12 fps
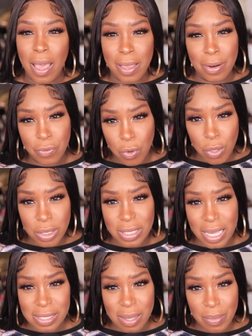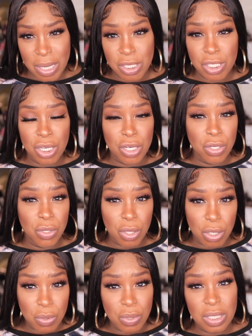And of course, as I mentioned, you
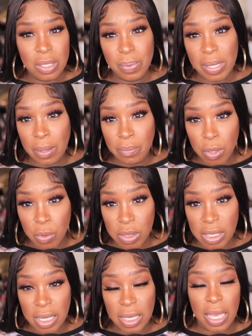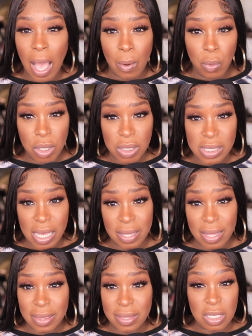could use it to play music. I will say
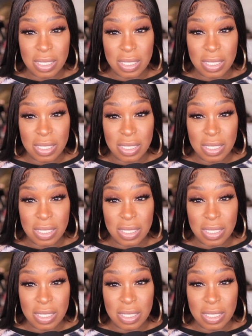that the